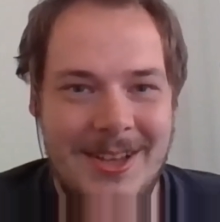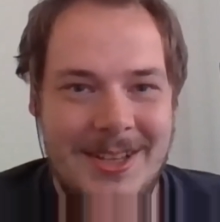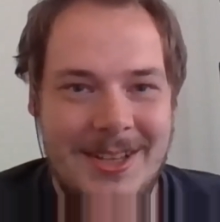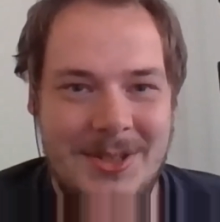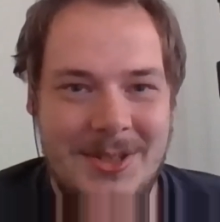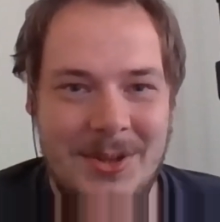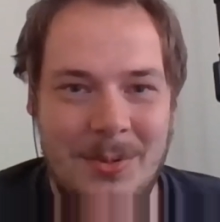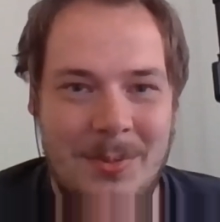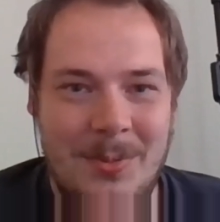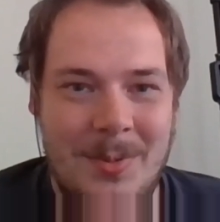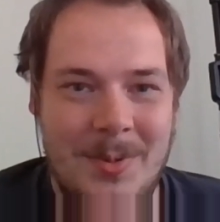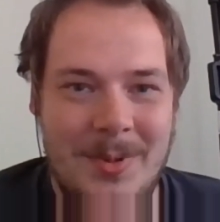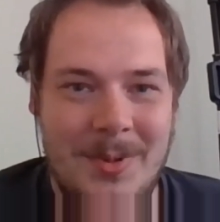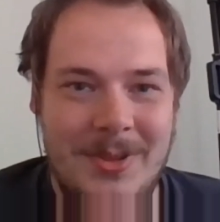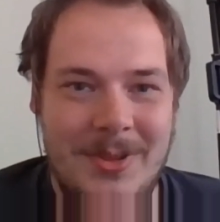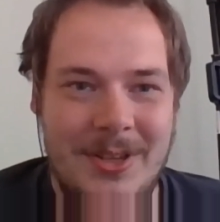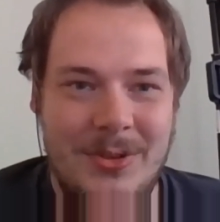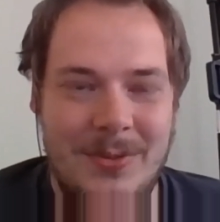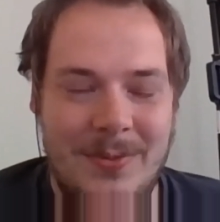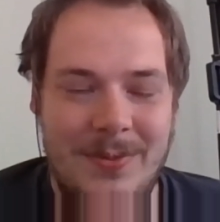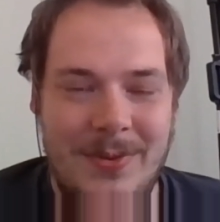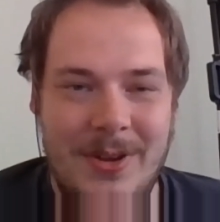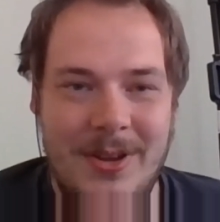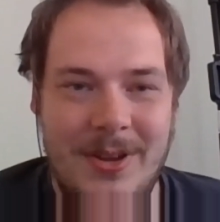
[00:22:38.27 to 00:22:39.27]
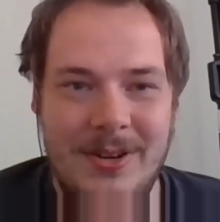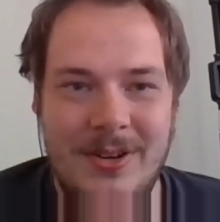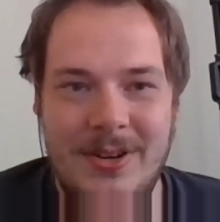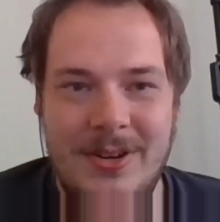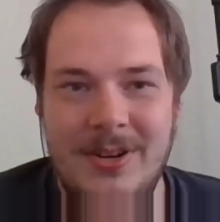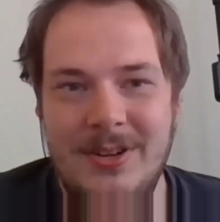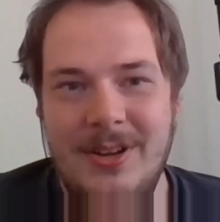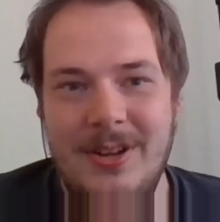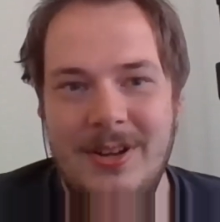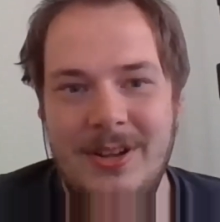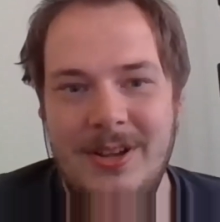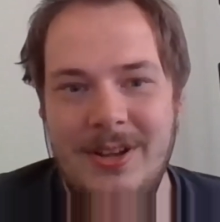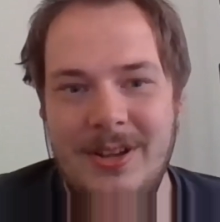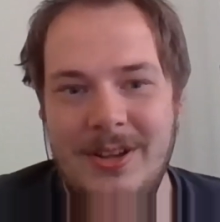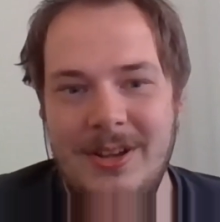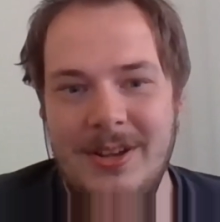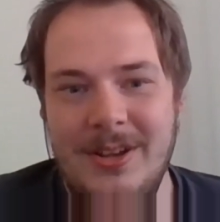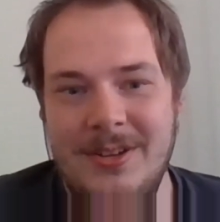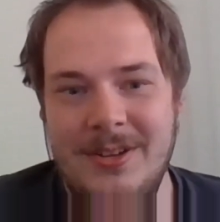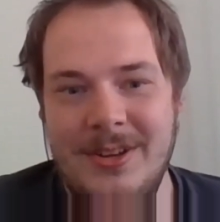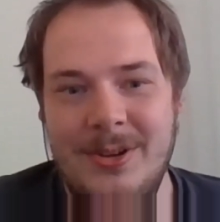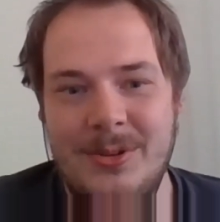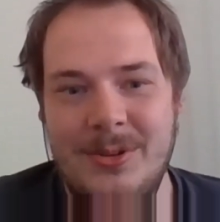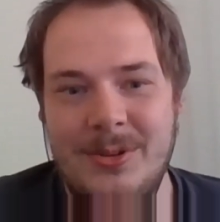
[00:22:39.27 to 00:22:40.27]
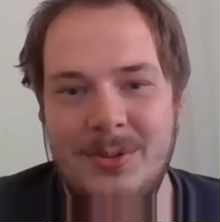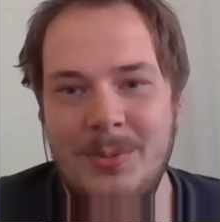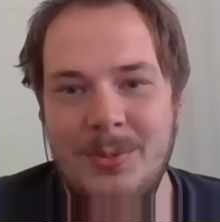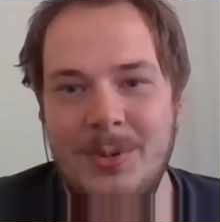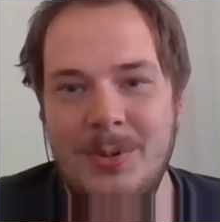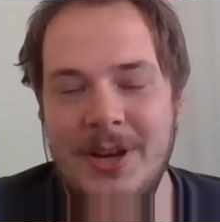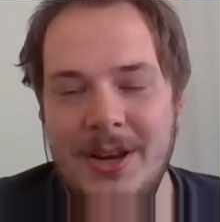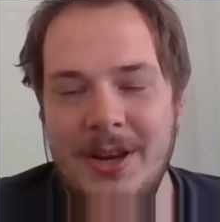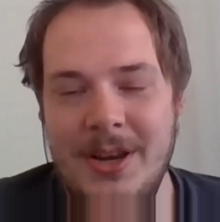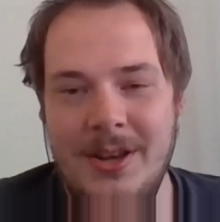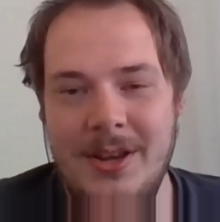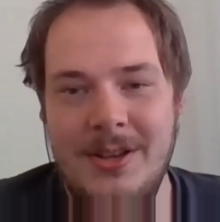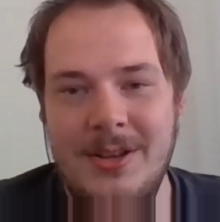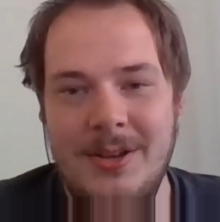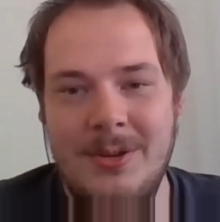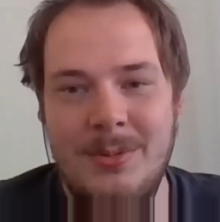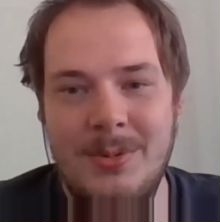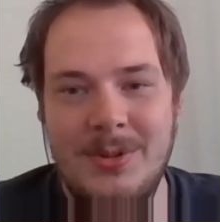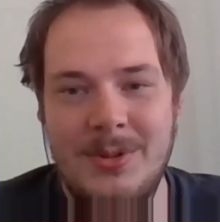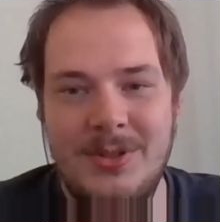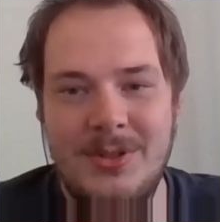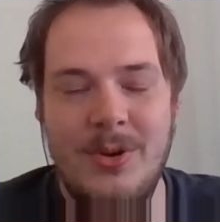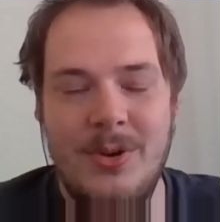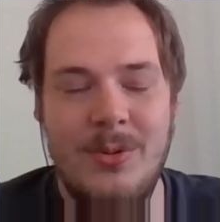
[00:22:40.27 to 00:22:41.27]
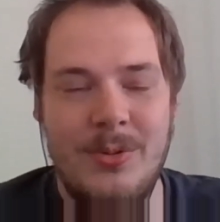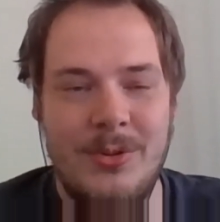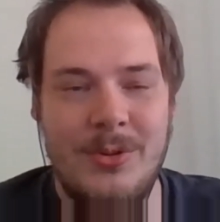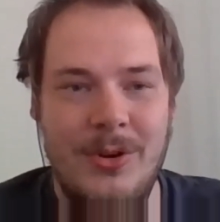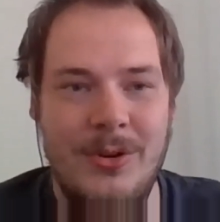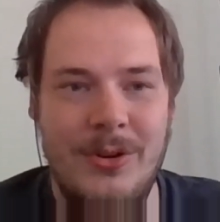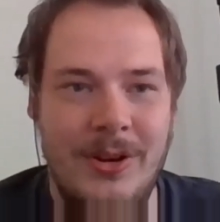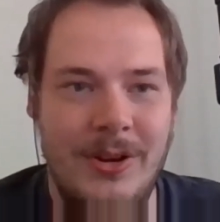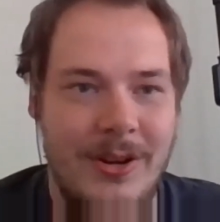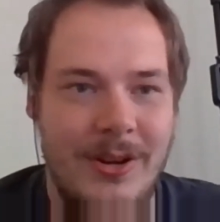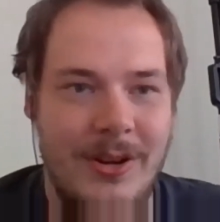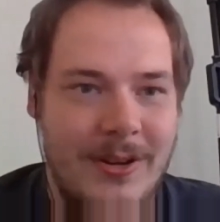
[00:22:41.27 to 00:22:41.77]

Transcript: So we'll need to figure out it out what uh, what's going on.